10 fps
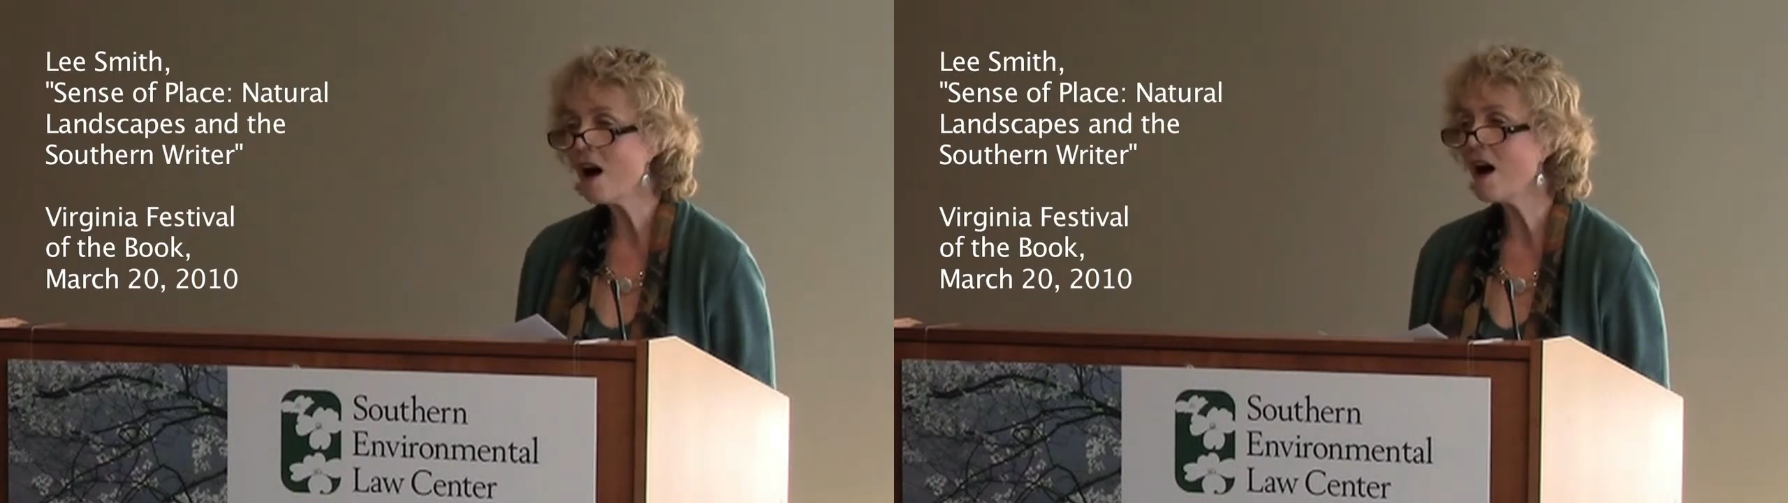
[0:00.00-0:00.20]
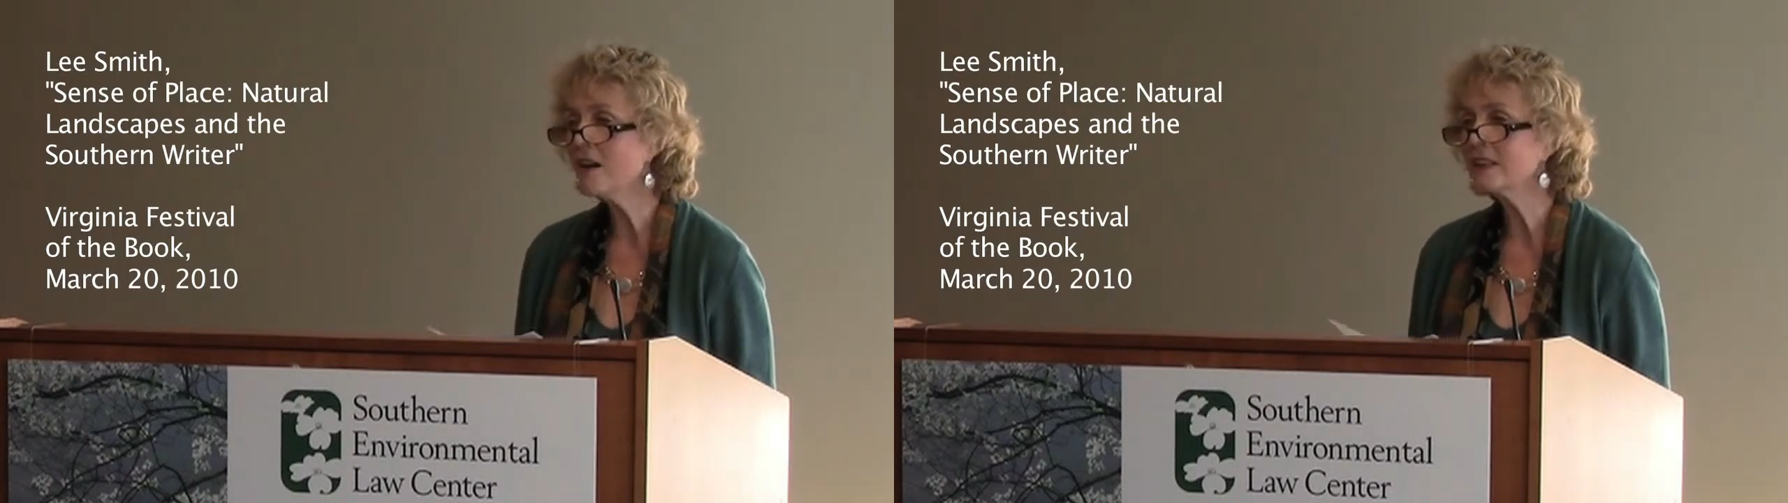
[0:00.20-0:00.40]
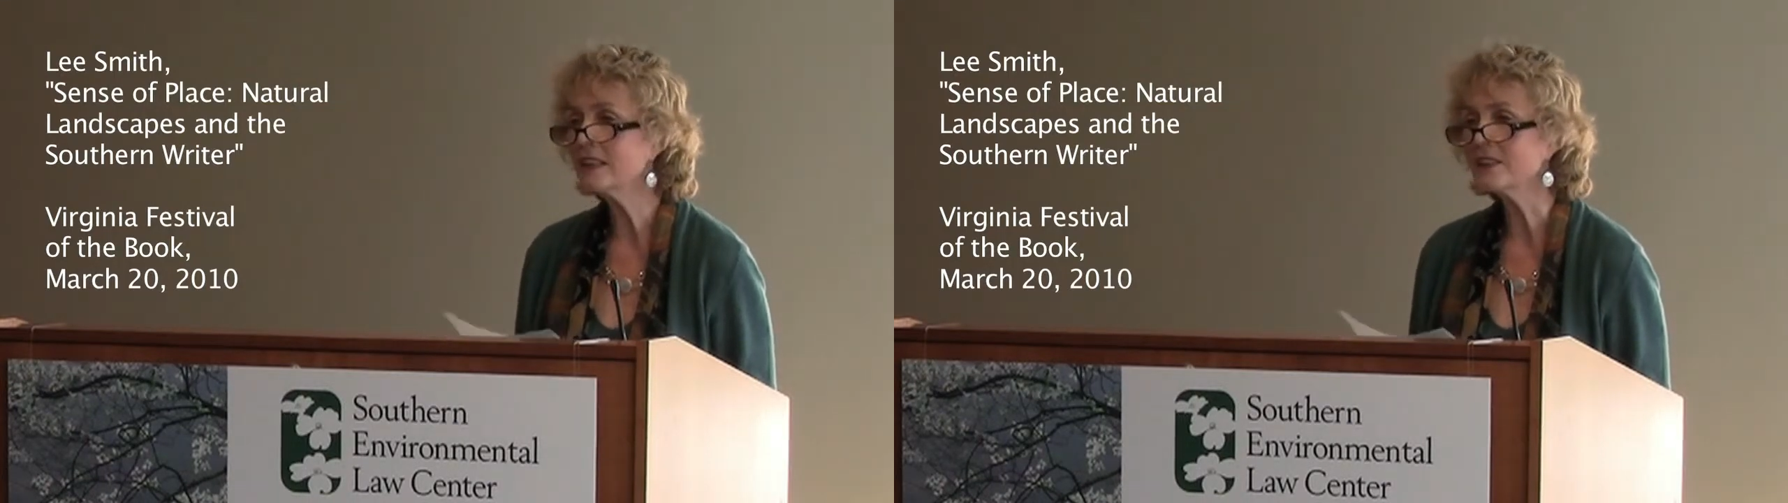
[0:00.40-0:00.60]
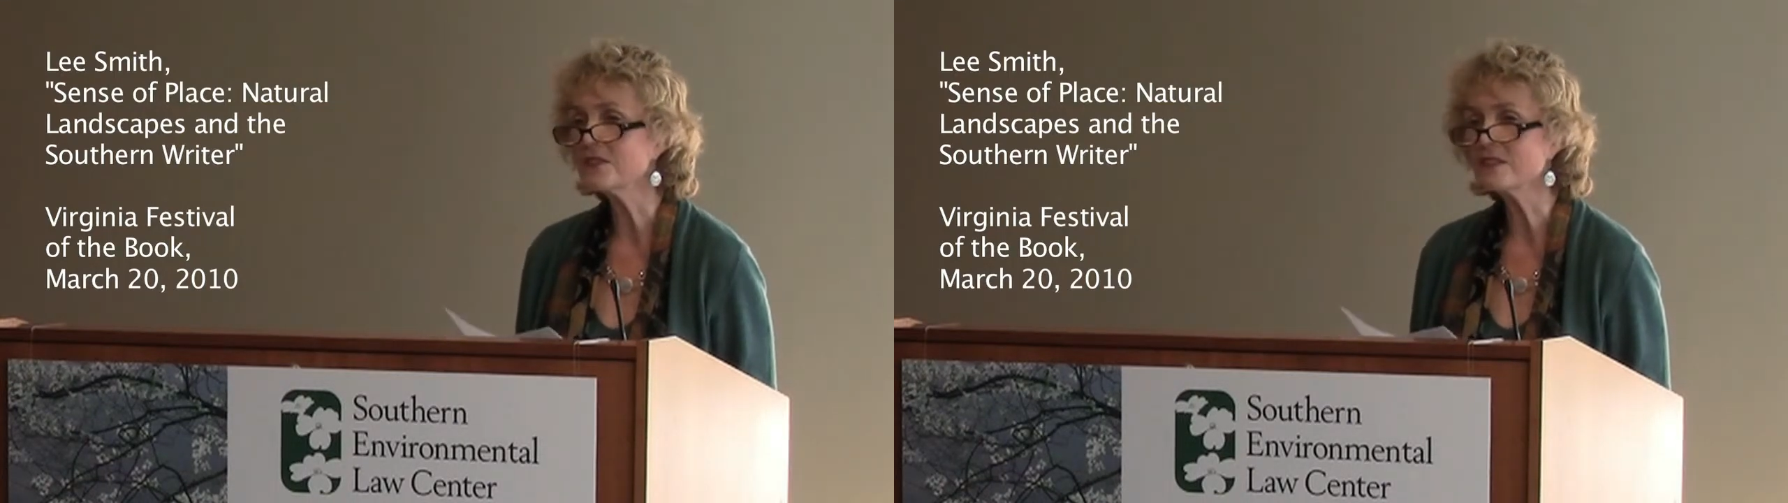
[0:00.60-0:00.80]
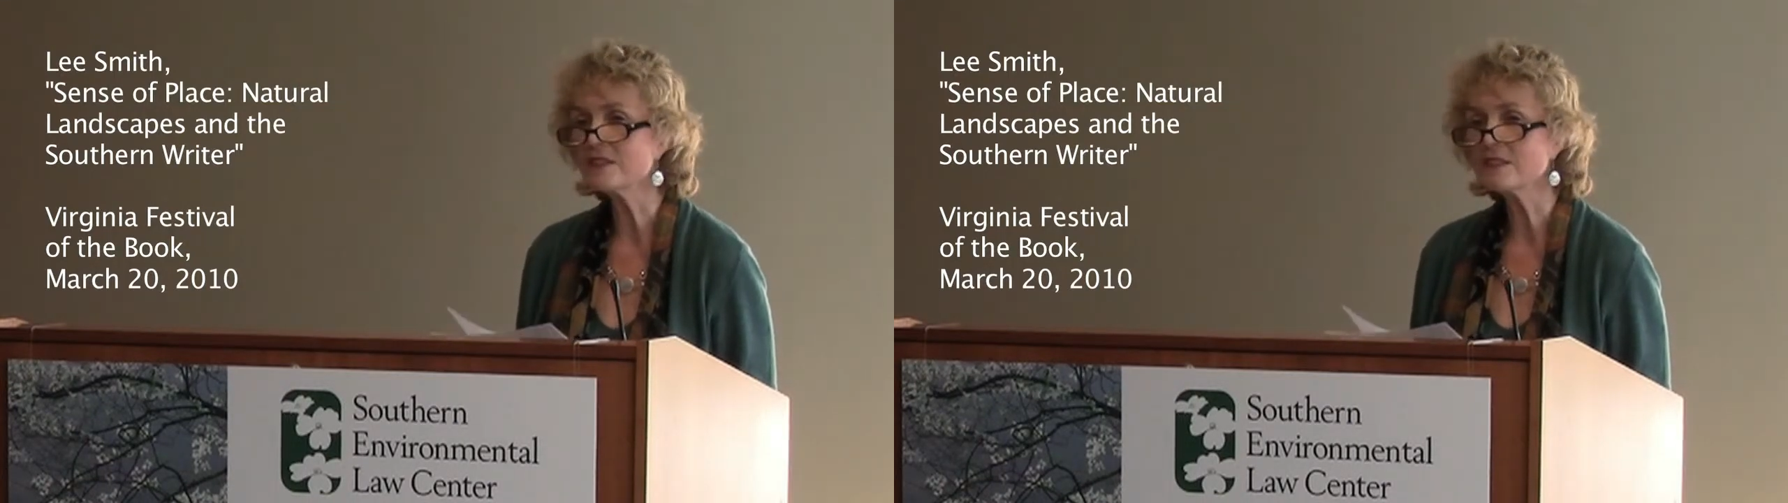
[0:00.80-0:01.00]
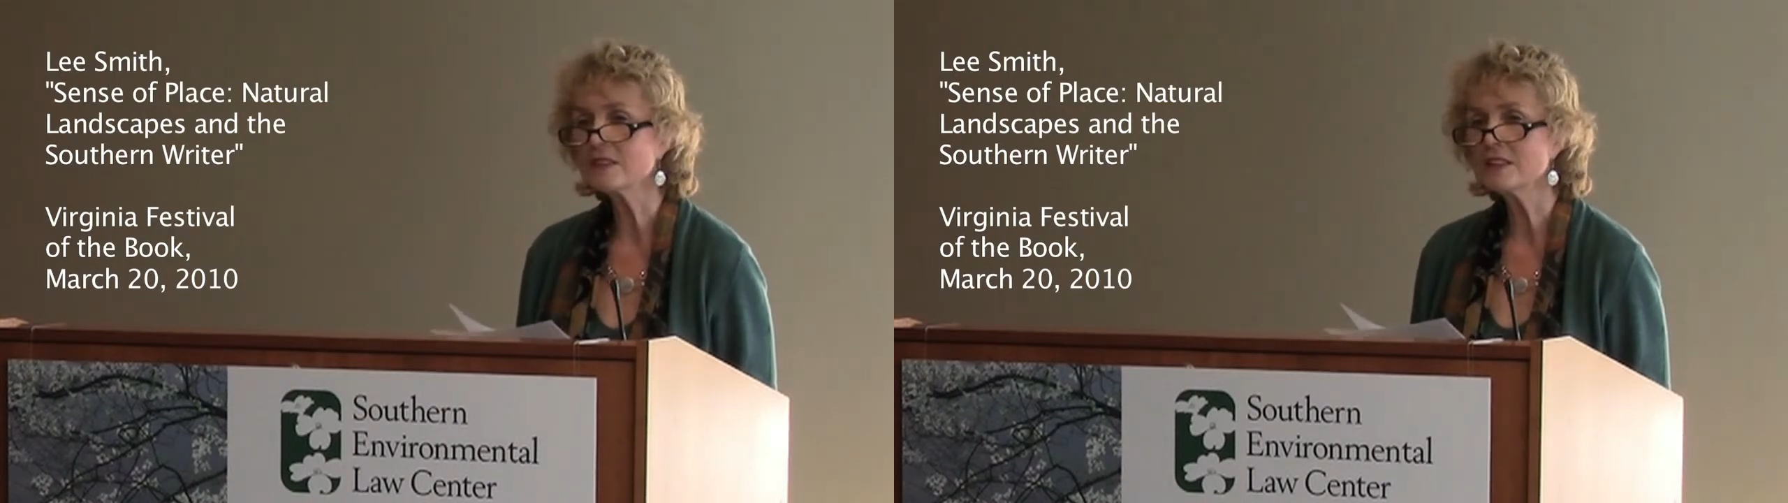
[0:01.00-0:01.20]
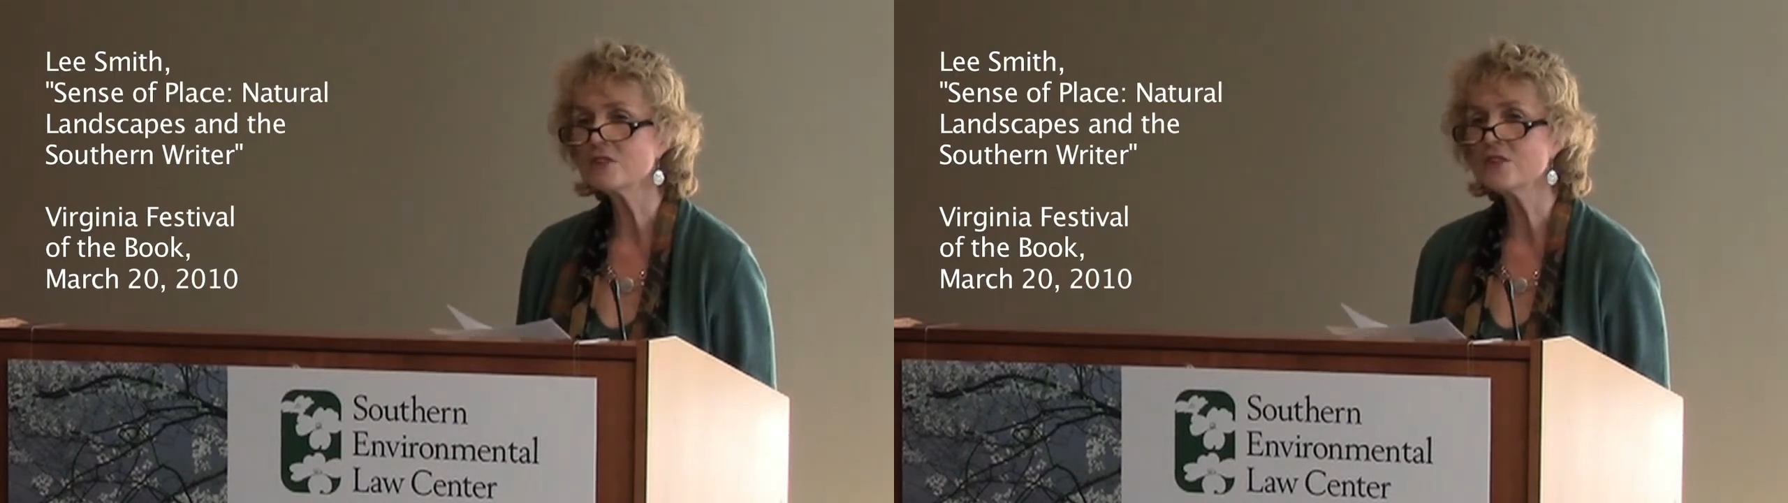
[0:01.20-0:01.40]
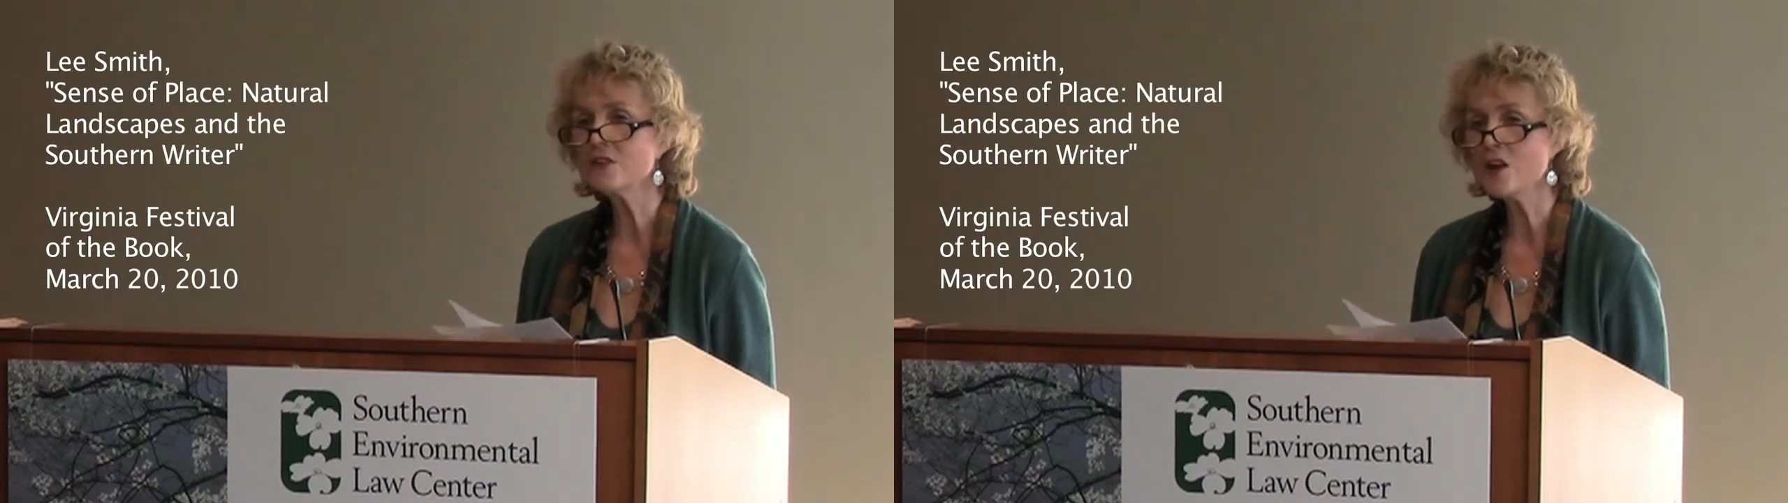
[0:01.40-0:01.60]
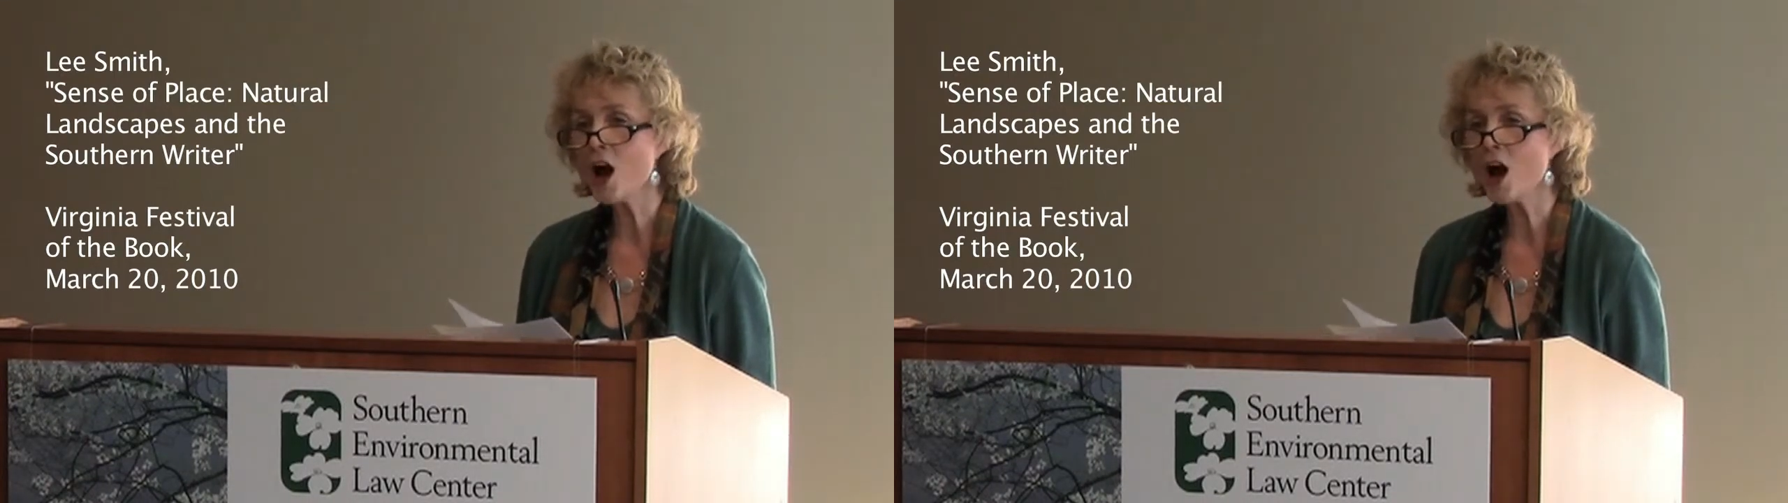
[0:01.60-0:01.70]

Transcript: all gifts is to